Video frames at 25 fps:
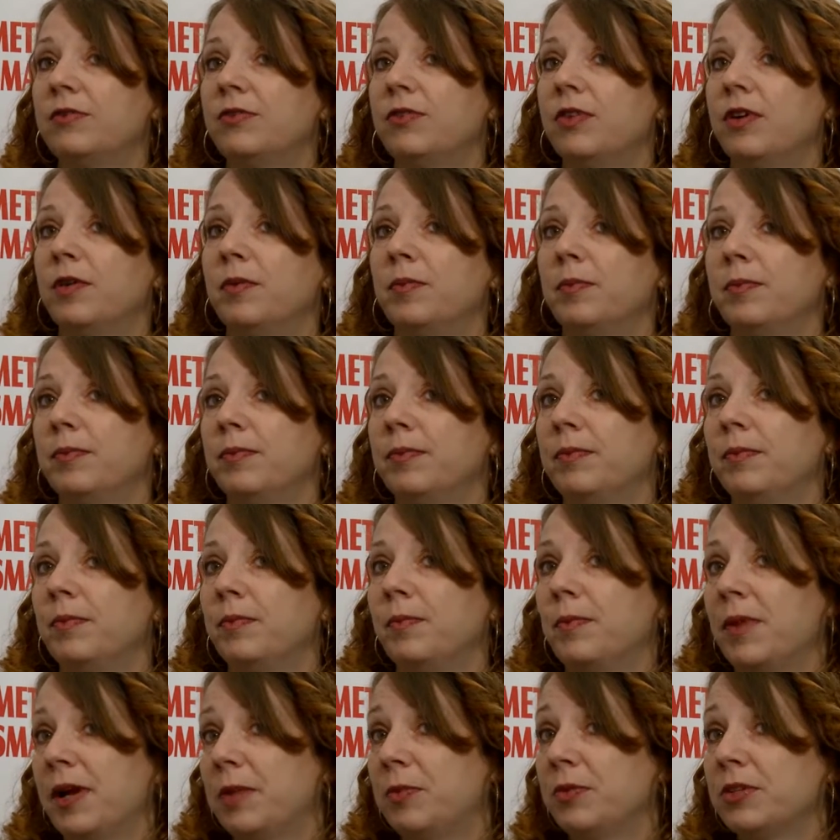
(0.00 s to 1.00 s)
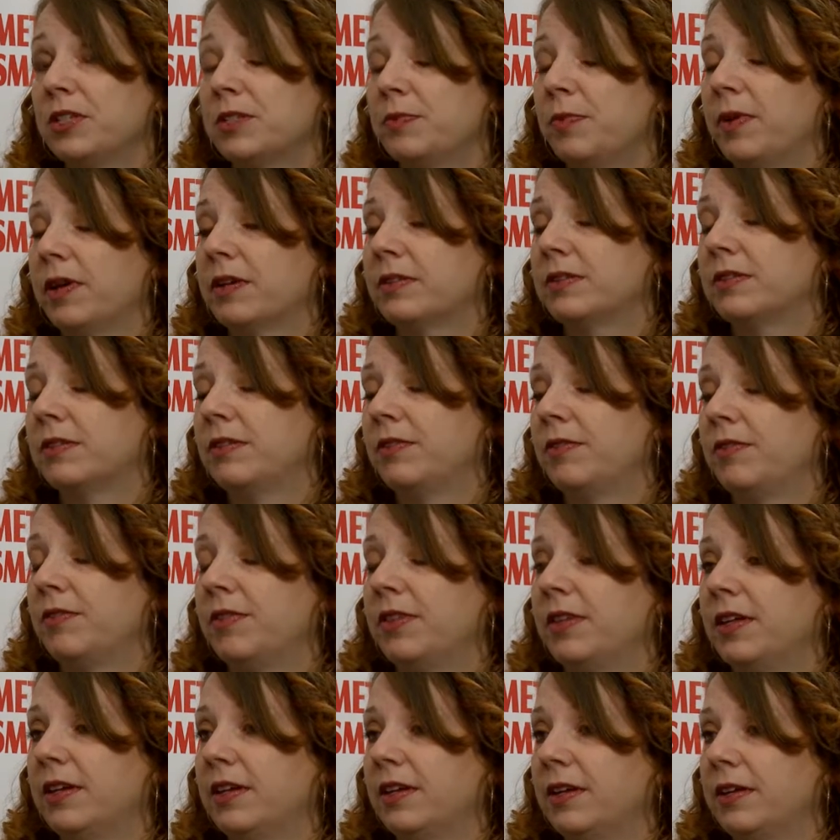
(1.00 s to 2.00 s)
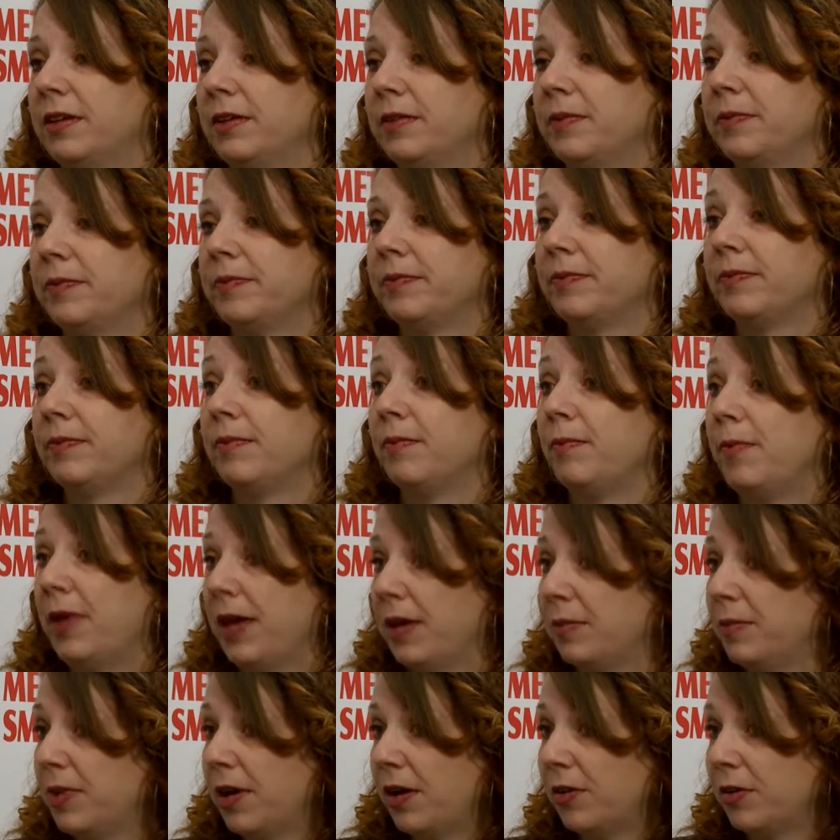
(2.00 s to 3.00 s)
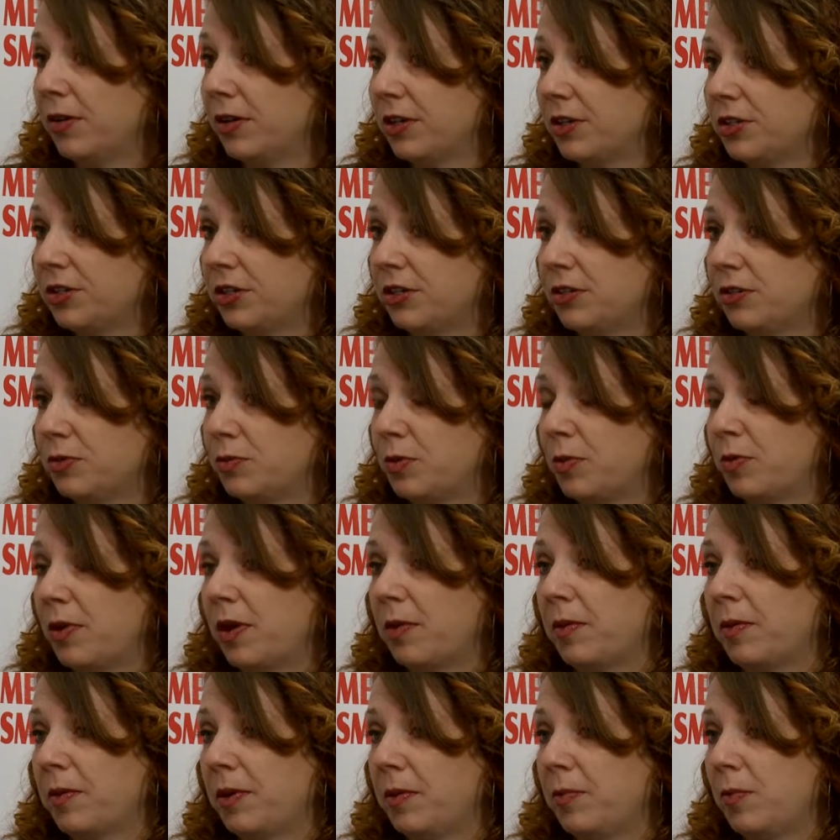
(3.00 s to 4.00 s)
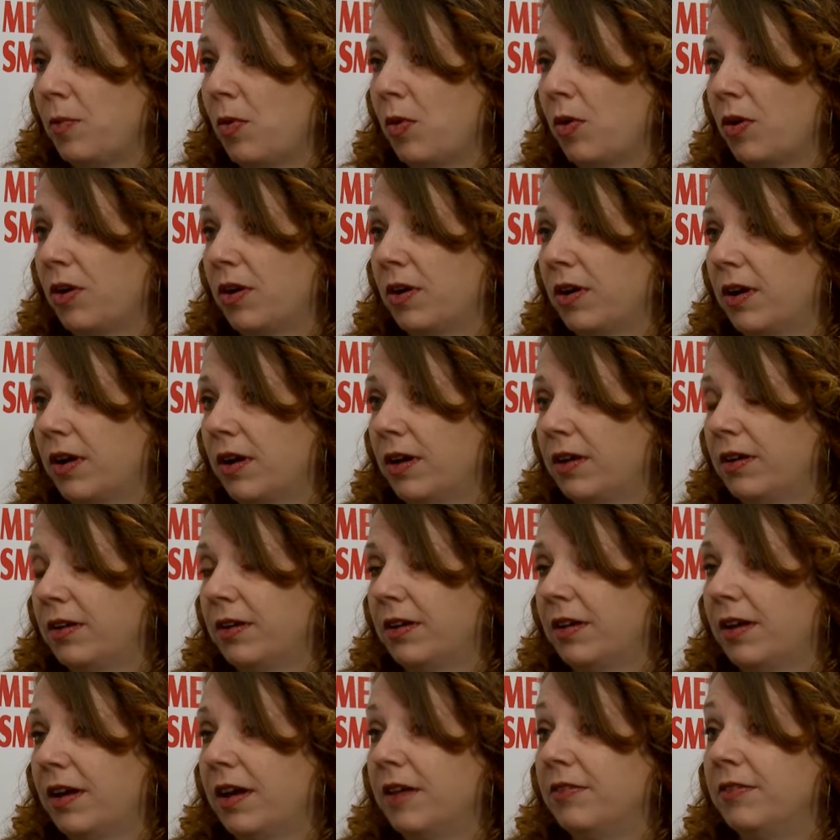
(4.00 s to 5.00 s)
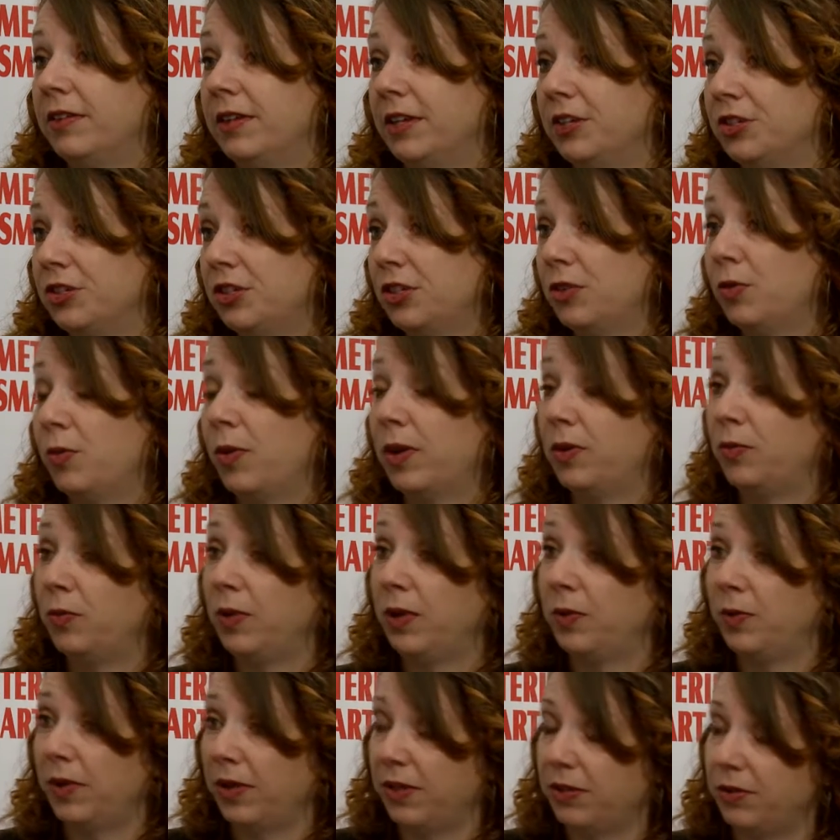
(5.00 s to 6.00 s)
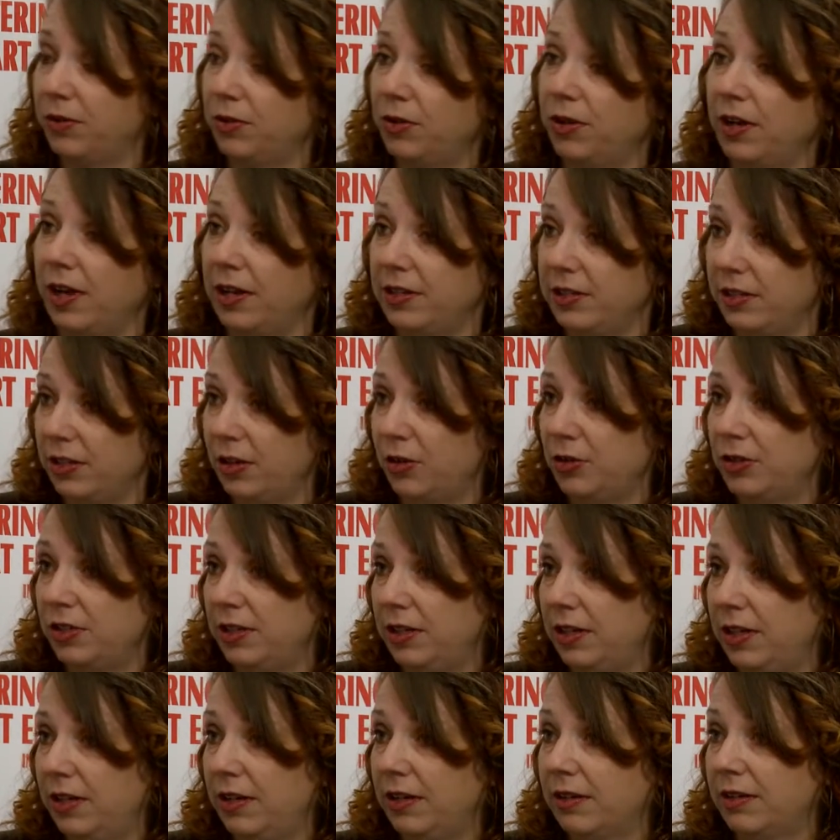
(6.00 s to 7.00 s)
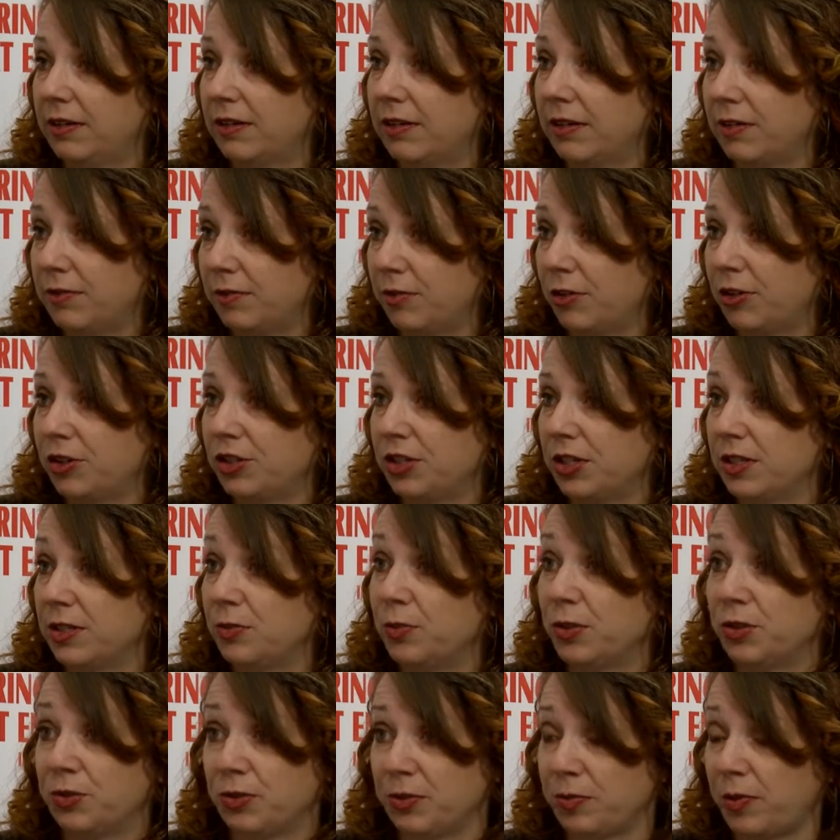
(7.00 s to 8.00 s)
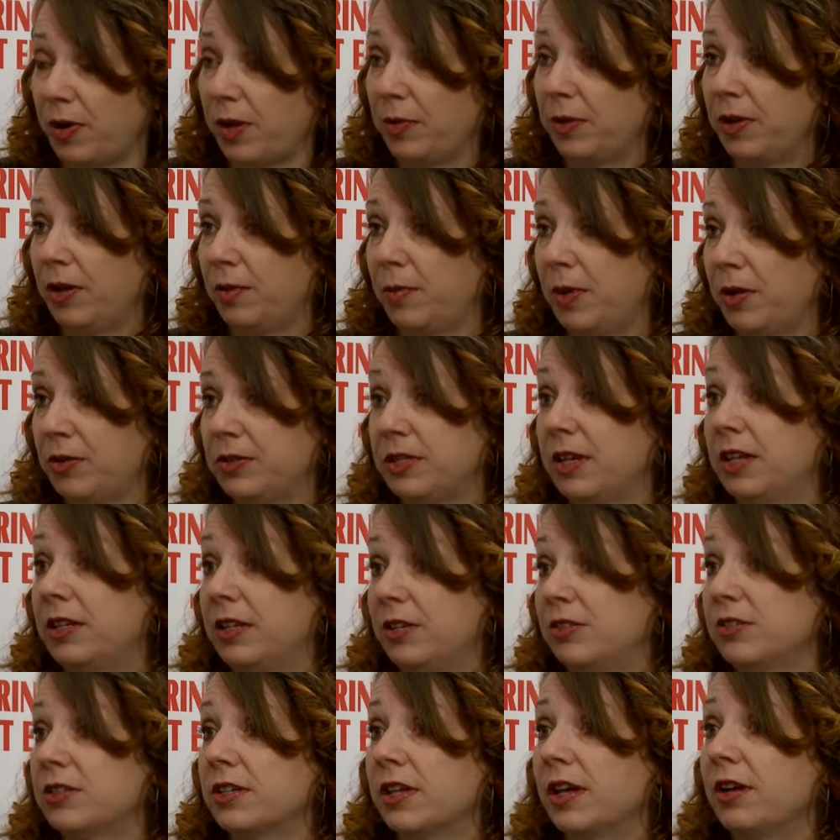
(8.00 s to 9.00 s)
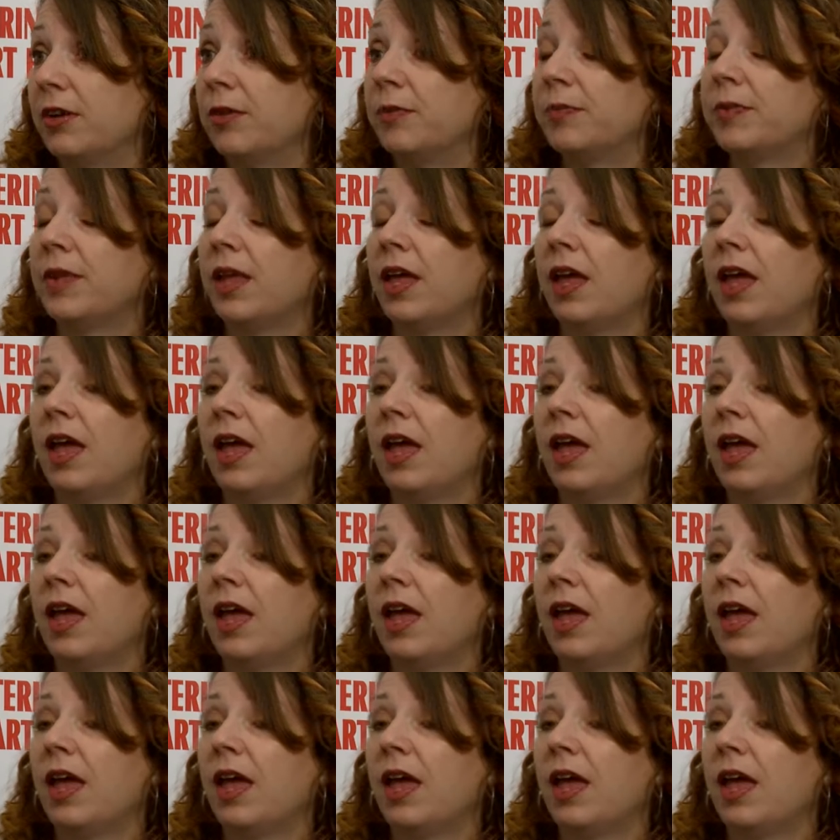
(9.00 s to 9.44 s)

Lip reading: from my perspective, the manpower issues were probably more of an issue when we went through an IT-OT convergence, which was probably about 10 years ago.